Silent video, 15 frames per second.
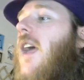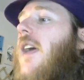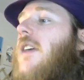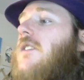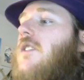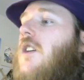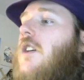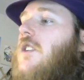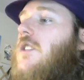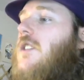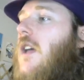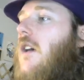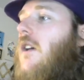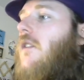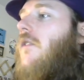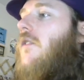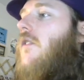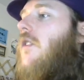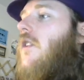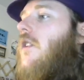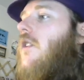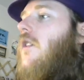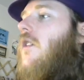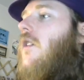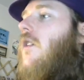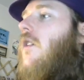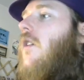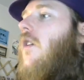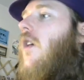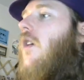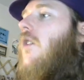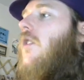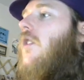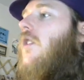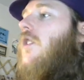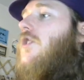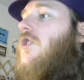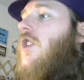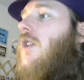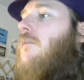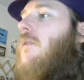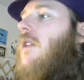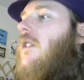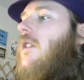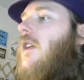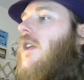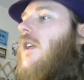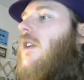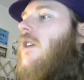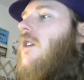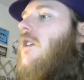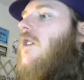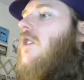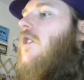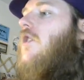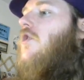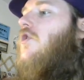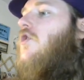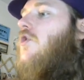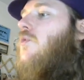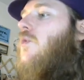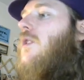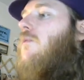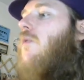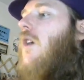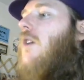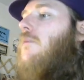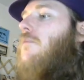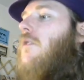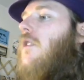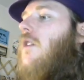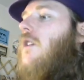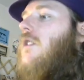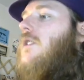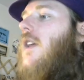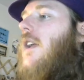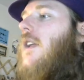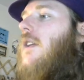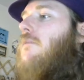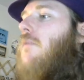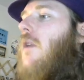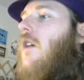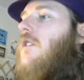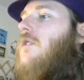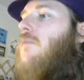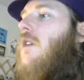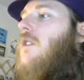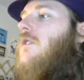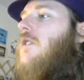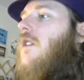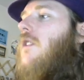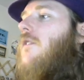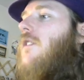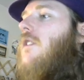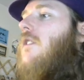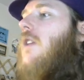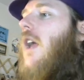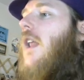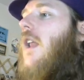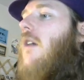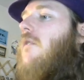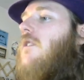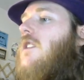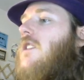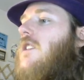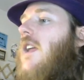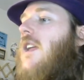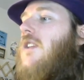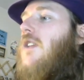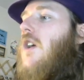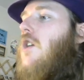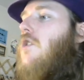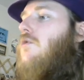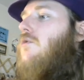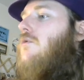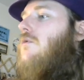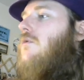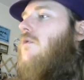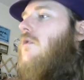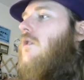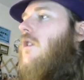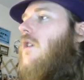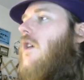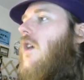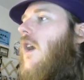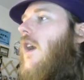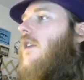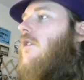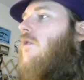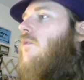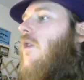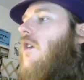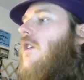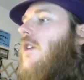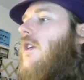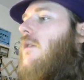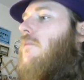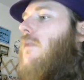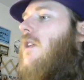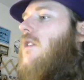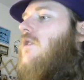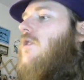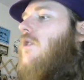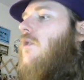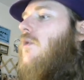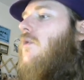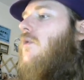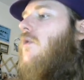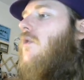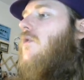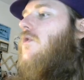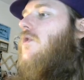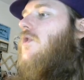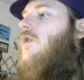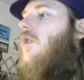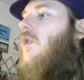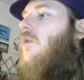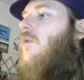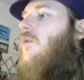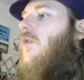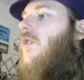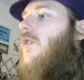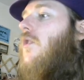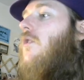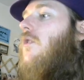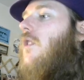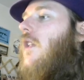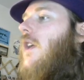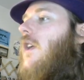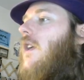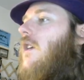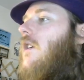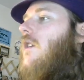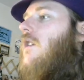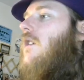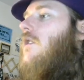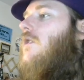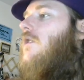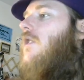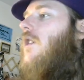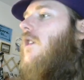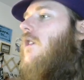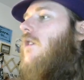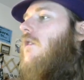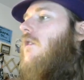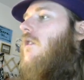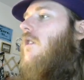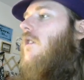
ask ourselves legitimately, do we want to put our second boss monster on the field? And I'm going to say no. I don't want to commit so thoroughly to